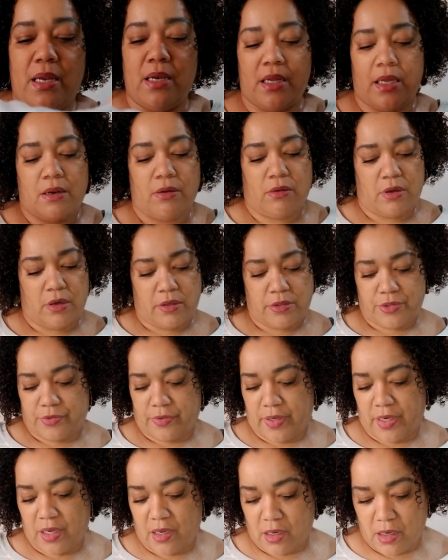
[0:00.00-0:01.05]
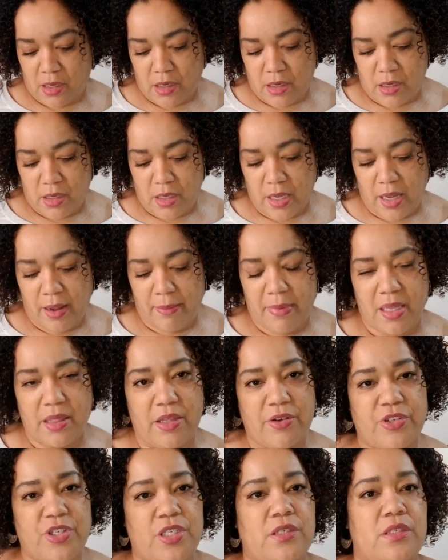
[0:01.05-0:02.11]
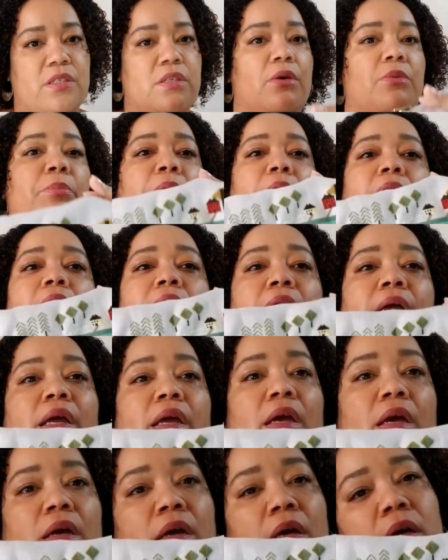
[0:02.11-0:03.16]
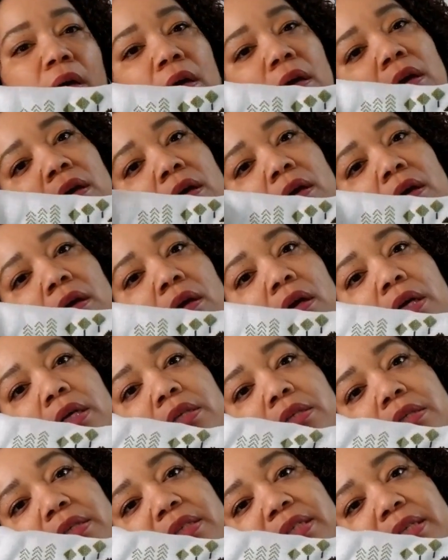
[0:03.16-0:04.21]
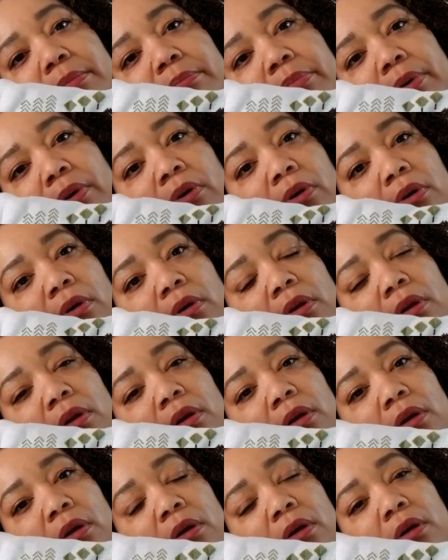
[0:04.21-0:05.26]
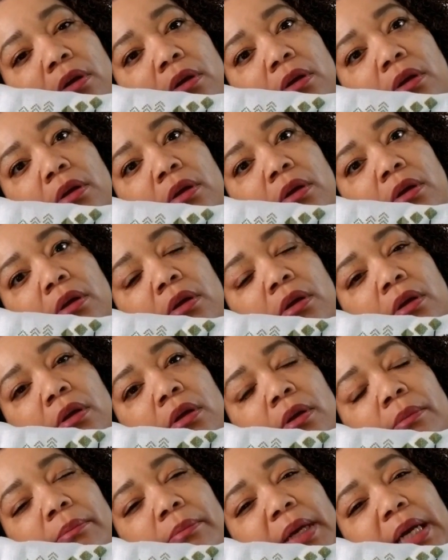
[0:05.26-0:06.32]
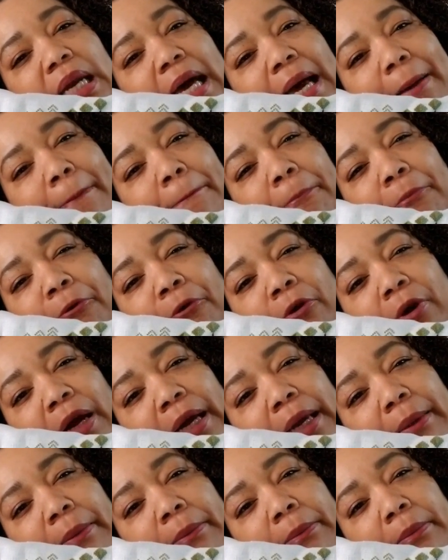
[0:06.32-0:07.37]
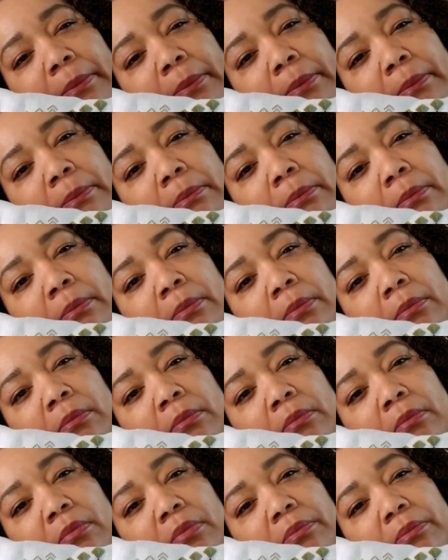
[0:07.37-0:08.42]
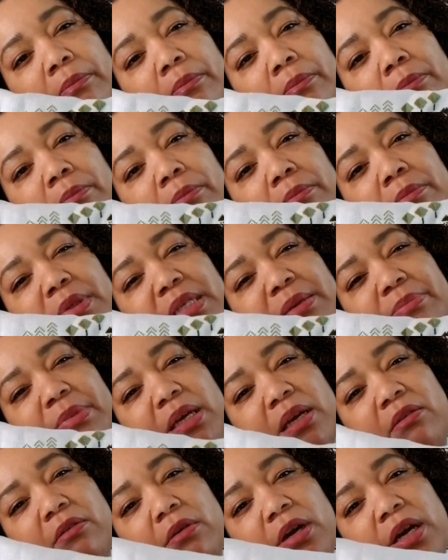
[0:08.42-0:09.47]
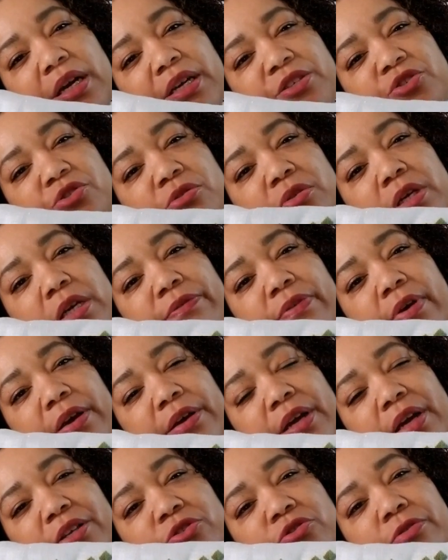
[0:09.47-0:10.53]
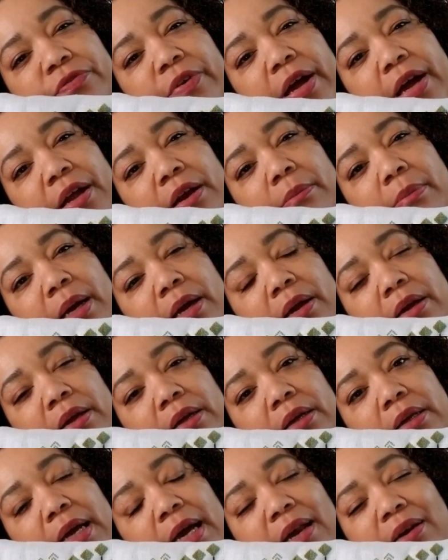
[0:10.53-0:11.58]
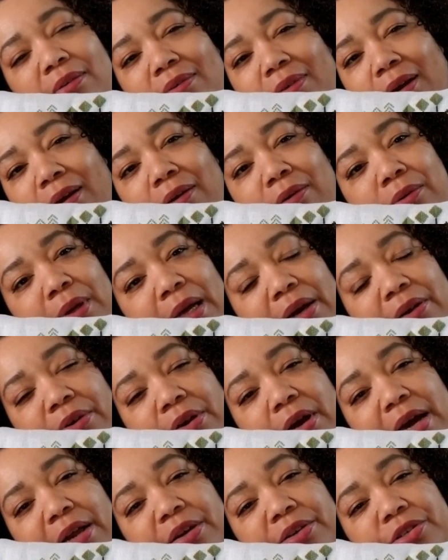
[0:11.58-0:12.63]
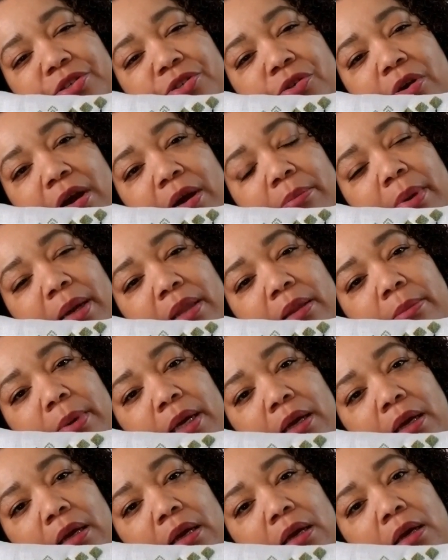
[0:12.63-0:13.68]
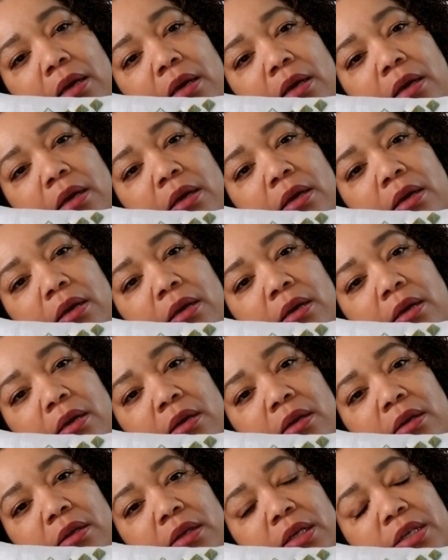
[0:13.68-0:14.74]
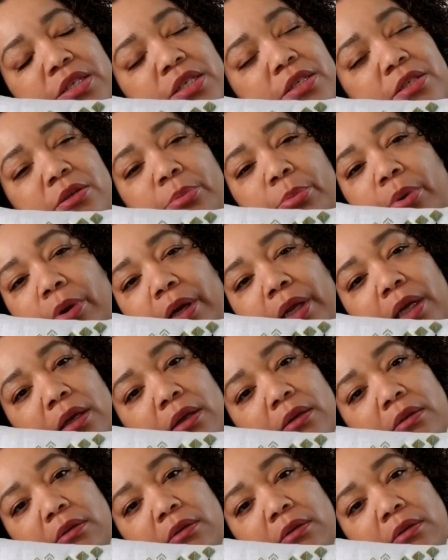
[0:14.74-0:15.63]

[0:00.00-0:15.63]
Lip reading: needle arts, right? I mean, they're just so pretty and simple, but not prim. Something countrified about it. I don't know. I don't know how to describe By the Bay. They're just so pretty.